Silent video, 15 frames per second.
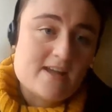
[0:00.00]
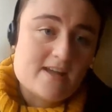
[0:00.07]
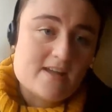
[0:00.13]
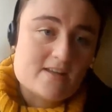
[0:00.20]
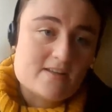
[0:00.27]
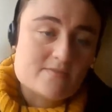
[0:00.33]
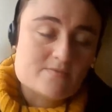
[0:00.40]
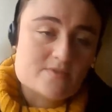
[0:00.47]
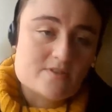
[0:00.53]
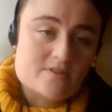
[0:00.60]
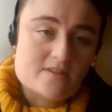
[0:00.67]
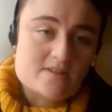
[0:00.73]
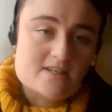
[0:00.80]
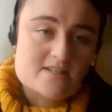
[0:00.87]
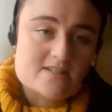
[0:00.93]
Um,
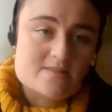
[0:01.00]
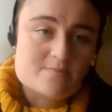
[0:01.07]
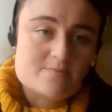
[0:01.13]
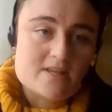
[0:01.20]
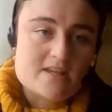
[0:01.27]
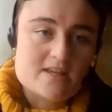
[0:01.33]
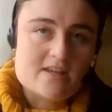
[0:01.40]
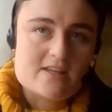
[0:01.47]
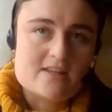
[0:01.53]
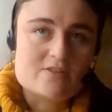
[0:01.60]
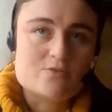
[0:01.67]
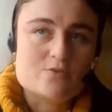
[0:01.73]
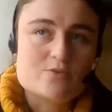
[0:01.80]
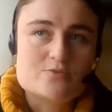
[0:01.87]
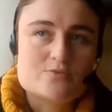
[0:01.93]
so there needs to be
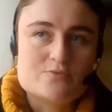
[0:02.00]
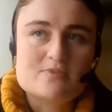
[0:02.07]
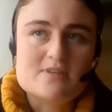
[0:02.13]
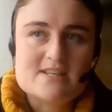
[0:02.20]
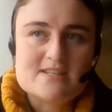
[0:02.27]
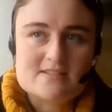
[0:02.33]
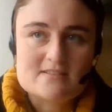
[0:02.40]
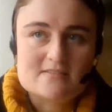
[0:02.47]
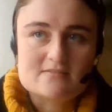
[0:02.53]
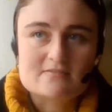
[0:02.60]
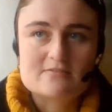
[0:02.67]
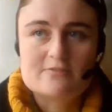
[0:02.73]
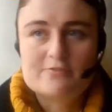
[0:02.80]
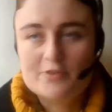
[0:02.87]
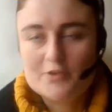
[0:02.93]
a good reason
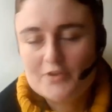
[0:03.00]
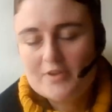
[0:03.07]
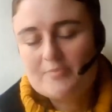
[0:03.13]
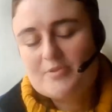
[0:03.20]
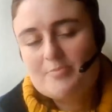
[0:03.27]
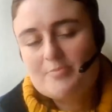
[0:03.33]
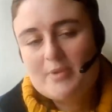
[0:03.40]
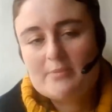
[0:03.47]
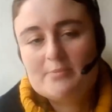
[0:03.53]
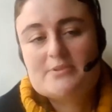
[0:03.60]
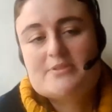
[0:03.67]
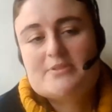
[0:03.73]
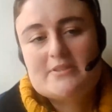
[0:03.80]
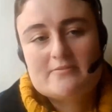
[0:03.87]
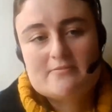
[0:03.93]
for them to be able
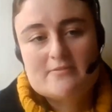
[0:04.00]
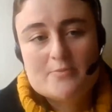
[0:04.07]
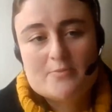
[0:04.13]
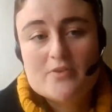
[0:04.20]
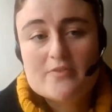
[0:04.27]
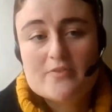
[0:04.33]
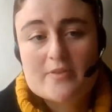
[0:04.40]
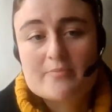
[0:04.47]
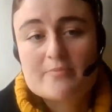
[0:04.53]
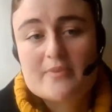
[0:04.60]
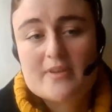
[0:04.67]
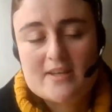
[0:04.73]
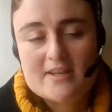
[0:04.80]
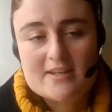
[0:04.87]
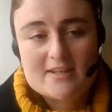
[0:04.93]
to remove
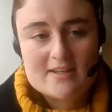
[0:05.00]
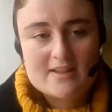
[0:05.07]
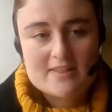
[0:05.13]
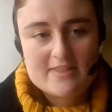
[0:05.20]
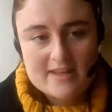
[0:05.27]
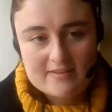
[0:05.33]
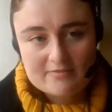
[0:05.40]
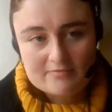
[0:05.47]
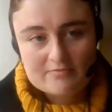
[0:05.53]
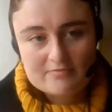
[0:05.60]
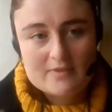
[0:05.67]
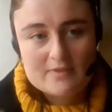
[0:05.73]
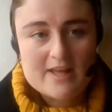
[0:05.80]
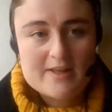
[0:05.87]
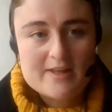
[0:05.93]
them, and it, they're
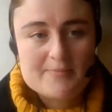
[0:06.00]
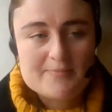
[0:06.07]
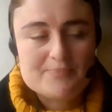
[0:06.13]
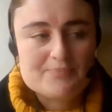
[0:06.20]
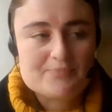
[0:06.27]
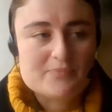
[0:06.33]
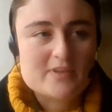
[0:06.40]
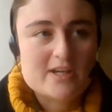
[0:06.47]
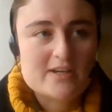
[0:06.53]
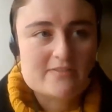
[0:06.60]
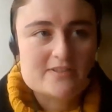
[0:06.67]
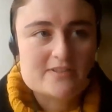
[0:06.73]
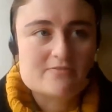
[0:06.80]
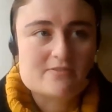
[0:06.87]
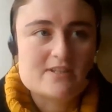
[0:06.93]
um,
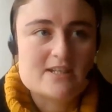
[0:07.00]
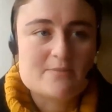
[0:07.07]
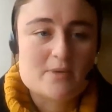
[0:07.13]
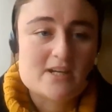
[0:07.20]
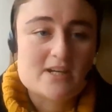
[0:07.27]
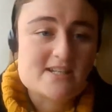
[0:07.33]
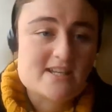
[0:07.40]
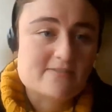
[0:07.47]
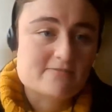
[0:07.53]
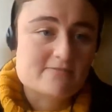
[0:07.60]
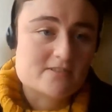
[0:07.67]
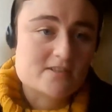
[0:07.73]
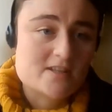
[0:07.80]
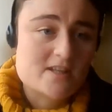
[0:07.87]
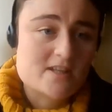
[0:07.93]
covered really by
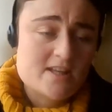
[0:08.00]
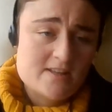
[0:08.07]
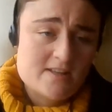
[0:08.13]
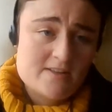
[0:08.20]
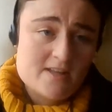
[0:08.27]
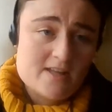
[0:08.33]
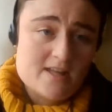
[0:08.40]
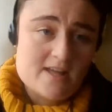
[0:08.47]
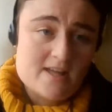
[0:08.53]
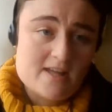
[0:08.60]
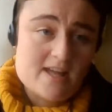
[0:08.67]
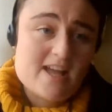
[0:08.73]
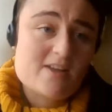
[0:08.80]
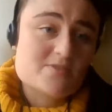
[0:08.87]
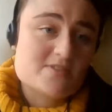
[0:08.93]
DEFRA.
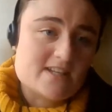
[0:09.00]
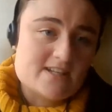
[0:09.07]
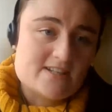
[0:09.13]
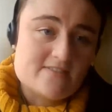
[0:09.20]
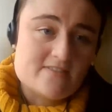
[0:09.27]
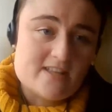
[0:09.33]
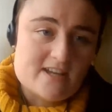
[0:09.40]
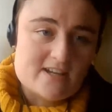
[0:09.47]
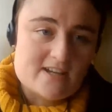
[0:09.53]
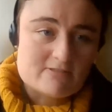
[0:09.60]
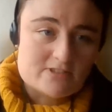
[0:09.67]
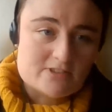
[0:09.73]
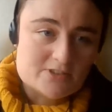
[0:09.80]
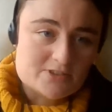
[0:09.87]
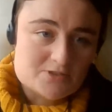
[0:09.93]
Uh, outside of the
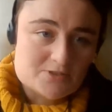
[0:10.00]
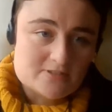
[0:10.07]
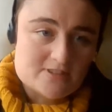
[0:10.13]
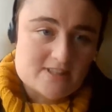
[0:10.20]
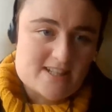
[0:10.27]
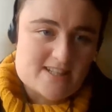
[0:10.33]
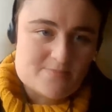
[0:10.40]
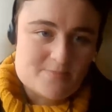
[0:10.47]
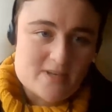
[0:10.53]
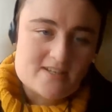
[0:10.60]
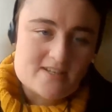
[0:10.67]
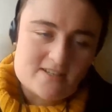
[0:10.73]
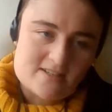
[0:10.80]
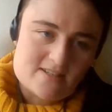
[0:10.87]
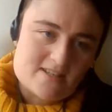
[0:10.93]
agricultural
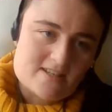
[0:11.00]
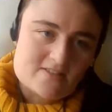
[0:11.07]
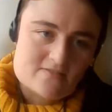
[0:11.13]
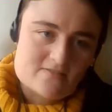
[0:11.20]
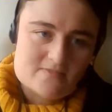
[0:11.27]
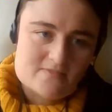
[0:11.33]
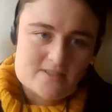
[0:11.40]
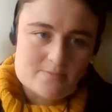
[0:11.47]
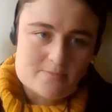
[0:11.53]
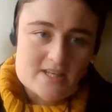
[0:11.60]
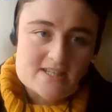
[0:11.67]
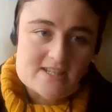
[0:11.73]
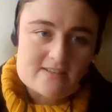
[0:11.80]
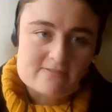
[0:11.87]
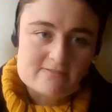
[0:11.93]
aspect, it, it, it's a
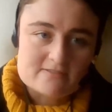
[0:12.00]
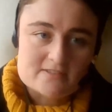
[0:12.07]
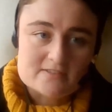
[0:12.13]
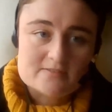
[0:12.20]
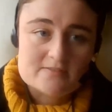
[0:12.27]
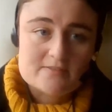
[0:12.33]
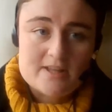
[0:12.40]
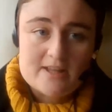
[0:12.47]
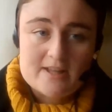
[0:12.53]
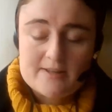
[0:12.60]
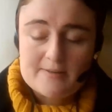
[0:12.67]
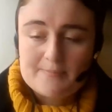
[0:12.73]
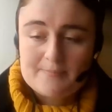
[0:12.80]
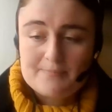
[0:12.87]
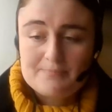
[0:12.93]
bit different.
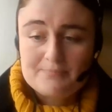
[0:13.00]
Um,